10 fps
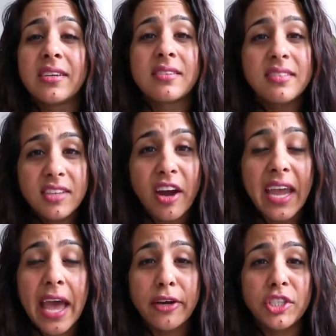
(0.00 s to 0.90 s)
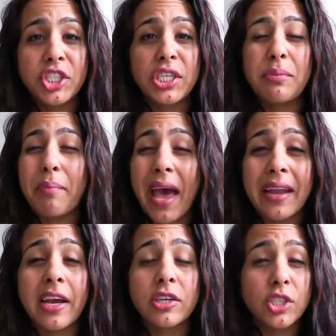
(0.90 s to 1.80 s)
stuck energy,
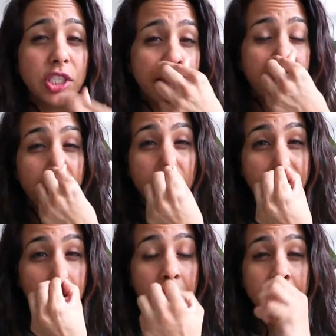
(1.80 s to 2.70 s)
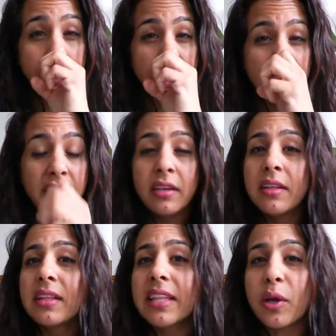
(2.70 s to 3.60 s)
bad energy, fearful energy,
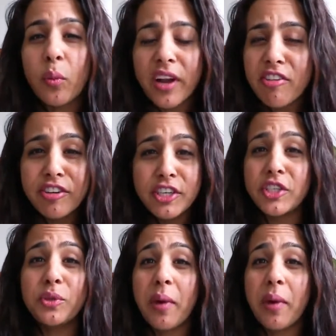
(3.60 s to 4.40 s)
like whatever you